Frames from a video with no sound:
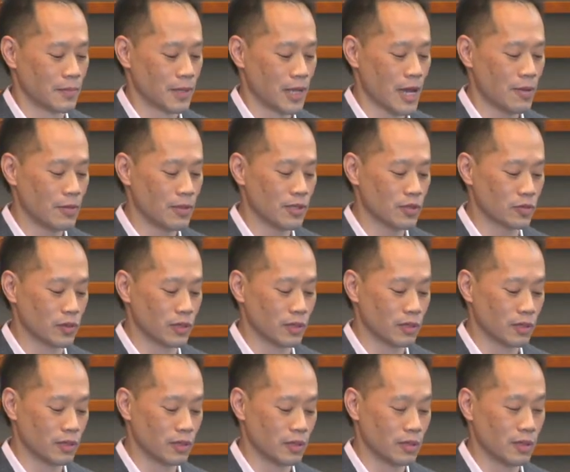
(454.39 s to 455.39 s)
How about this one?
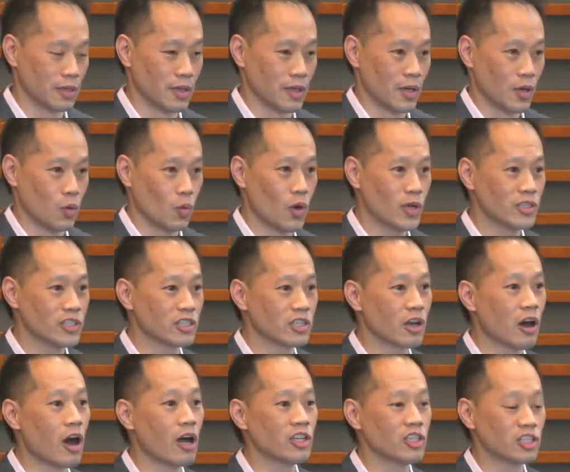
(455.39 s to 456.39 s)
Once
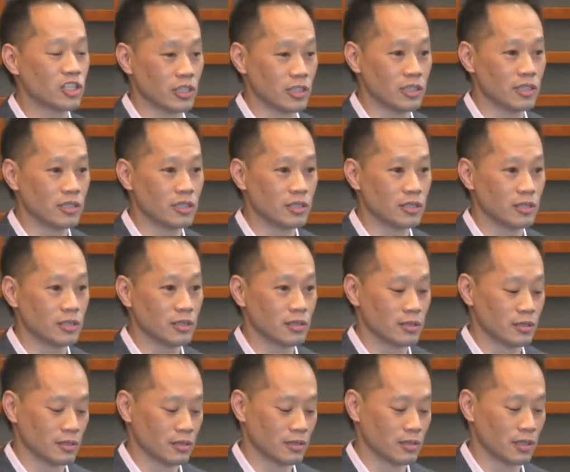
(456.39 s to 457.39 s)
conscious,
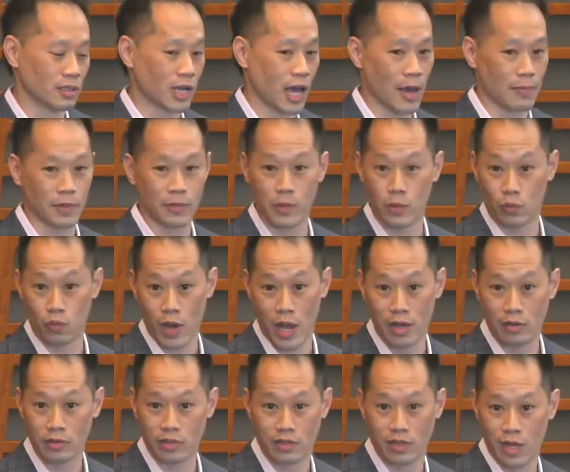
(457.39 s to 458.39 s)
I happen to be
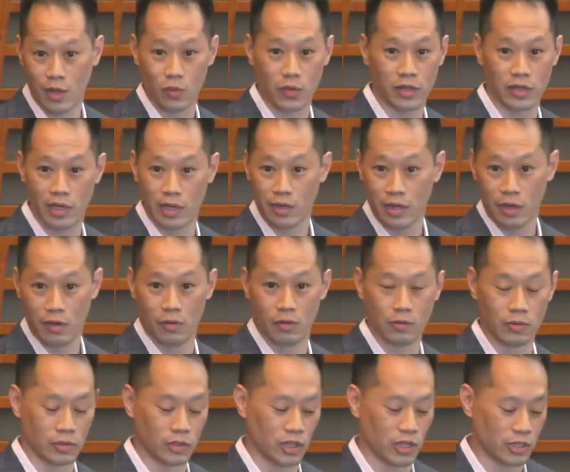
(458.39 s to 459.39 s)
rounding that weekend. Oh,
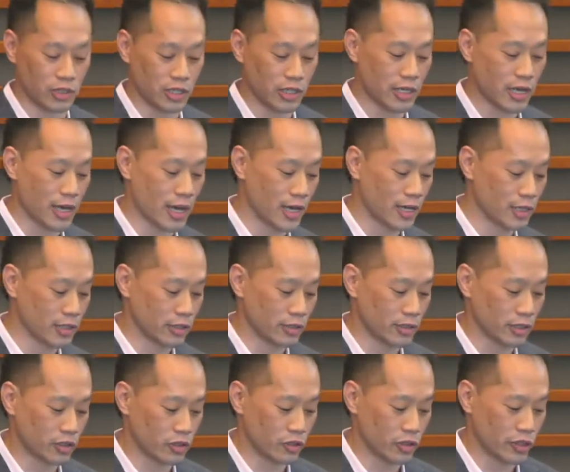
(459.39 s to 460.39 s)
she has DKA.
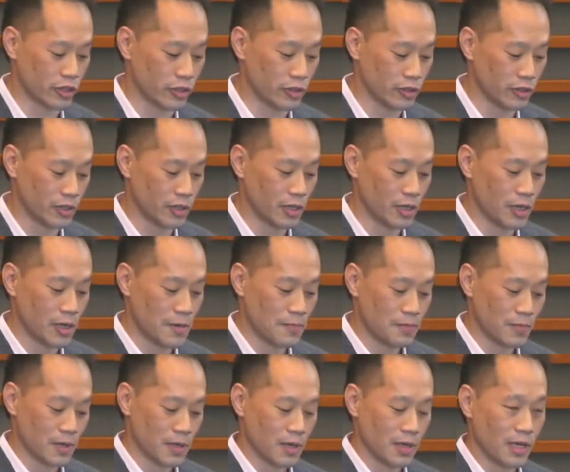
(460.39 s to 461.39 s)
Let's treat her.
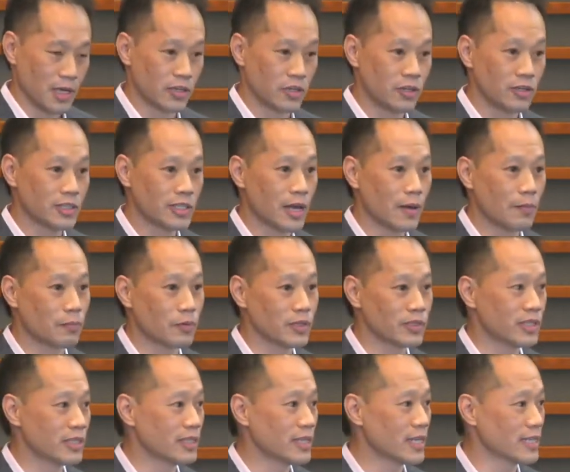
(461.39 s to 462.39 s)
It turns out
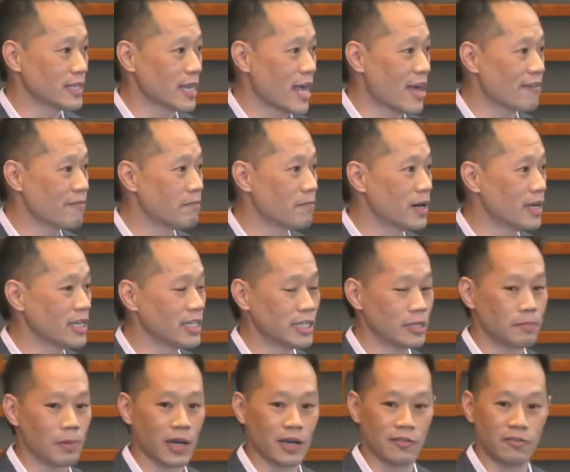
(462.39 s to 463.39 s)
Princess doesn't have money to
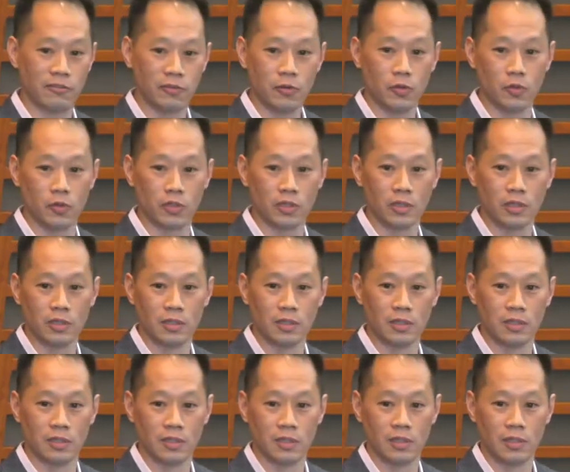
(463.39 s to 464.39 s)
buy food,
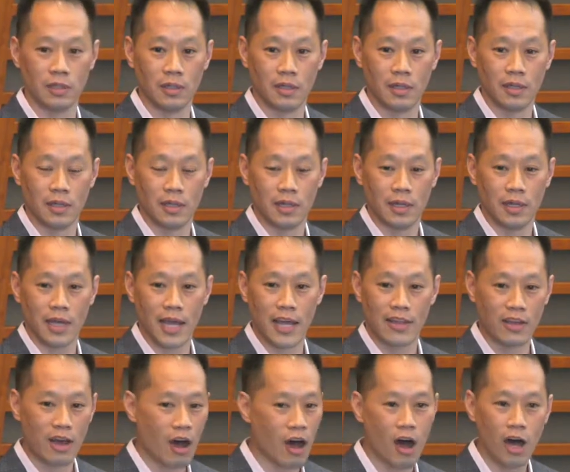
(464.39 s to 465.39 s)
and
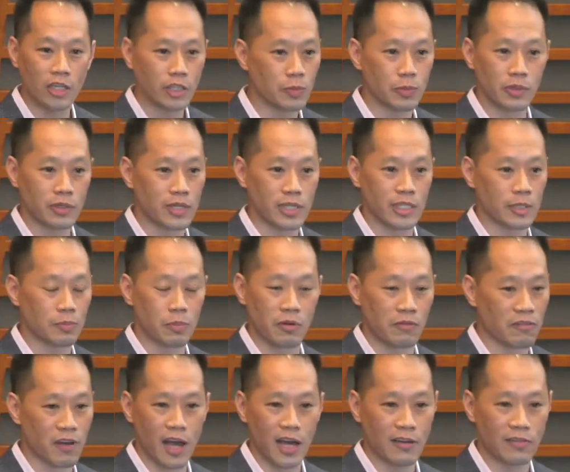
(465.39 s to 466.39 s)
the hospital doesn't
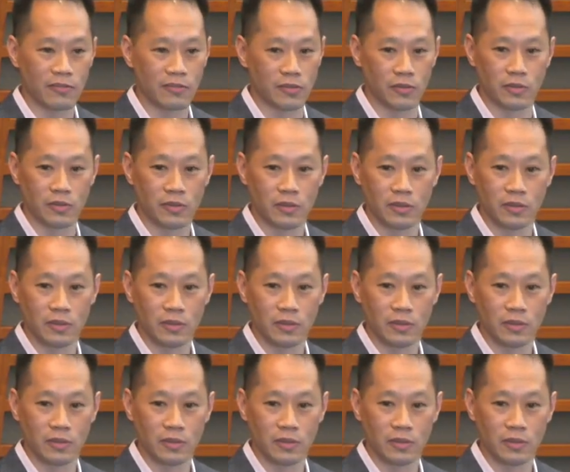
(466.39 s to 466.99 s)
provide food.